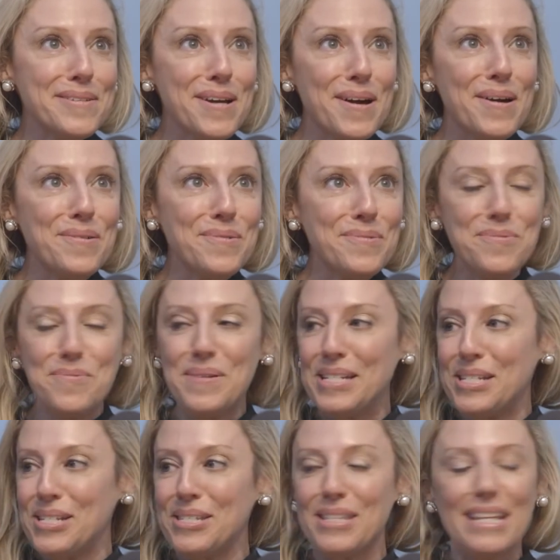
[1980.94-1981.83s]
know.
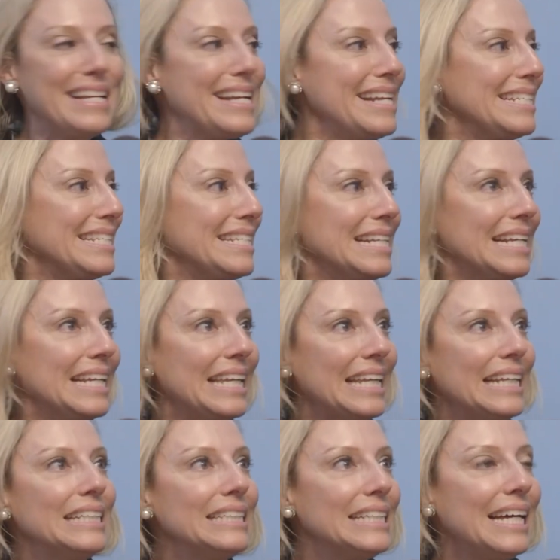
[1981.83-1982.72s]
We just like, it's
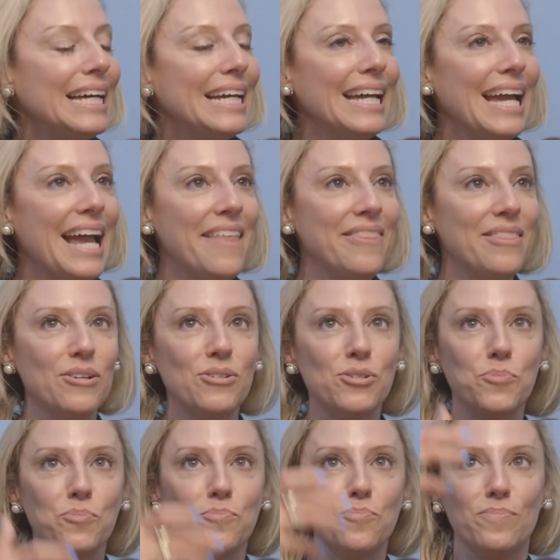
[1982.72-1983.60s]
tequila and
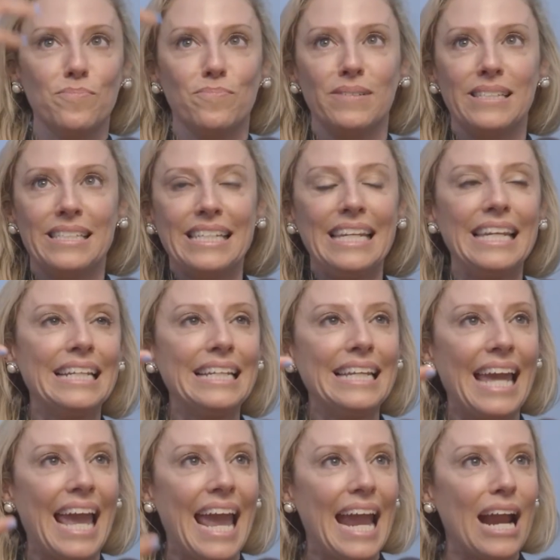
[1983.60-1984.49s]
there's
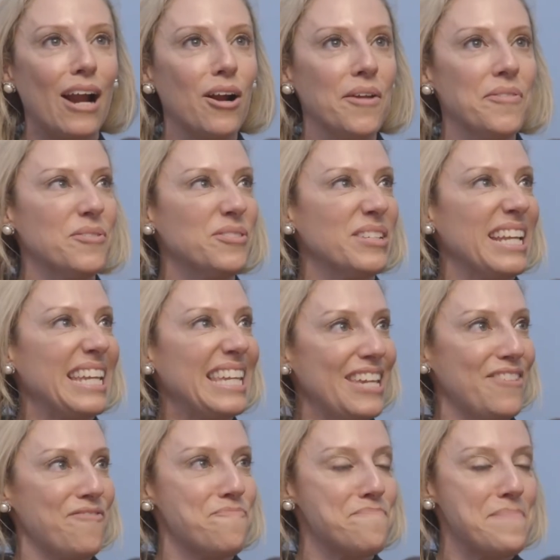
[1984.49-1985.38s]
skincare and there's a
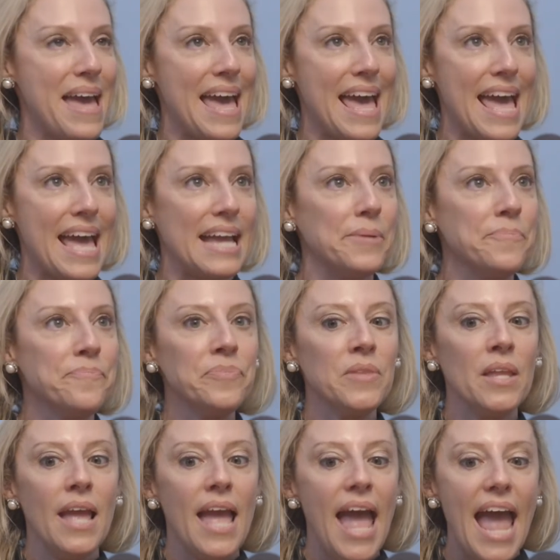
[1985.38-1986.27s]
gift bag.
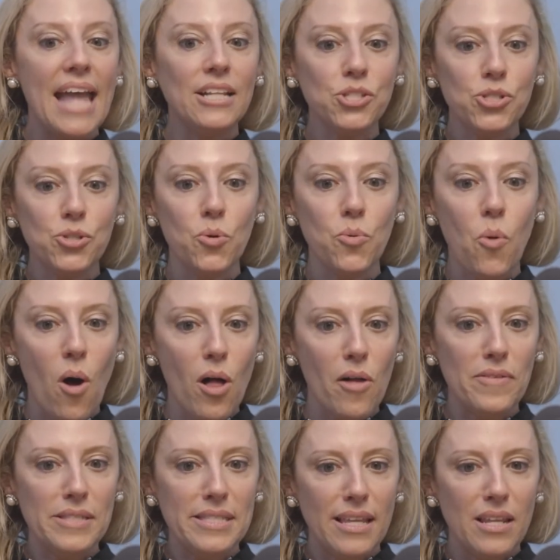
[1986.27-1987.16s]
And so
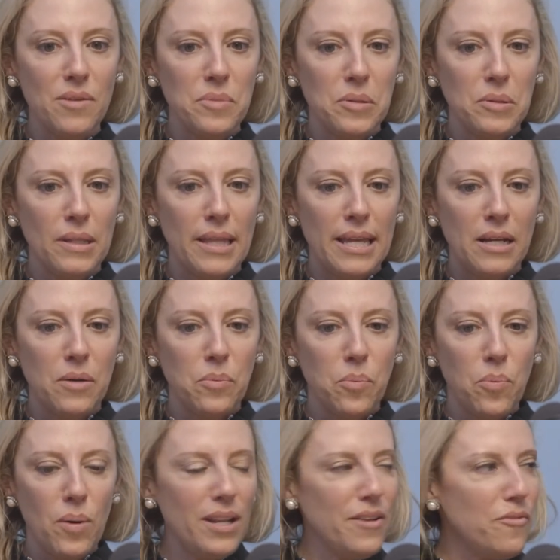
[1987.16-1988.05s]
all of a sudden we were like,
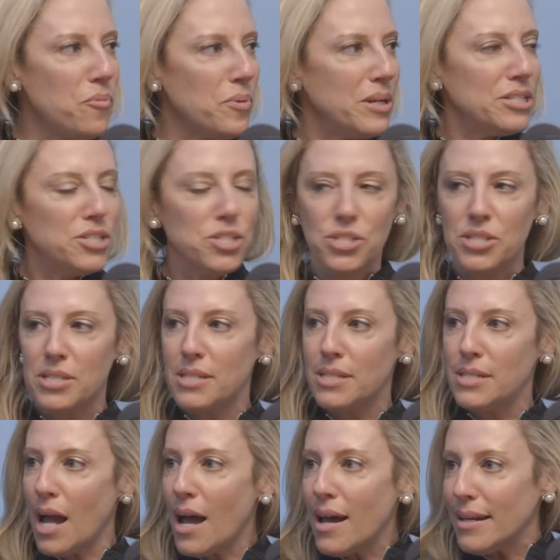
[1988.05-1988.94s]
what have we
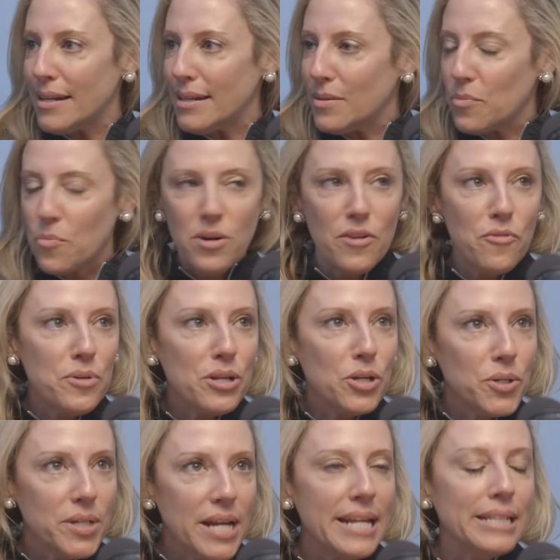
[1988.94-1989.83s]
just done? What have we
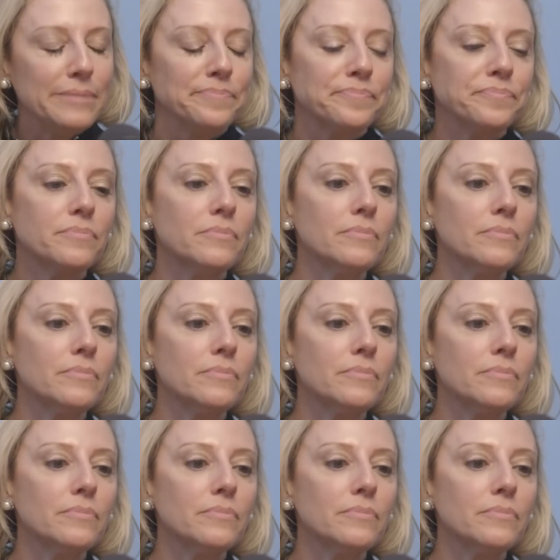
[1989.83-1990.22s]
created?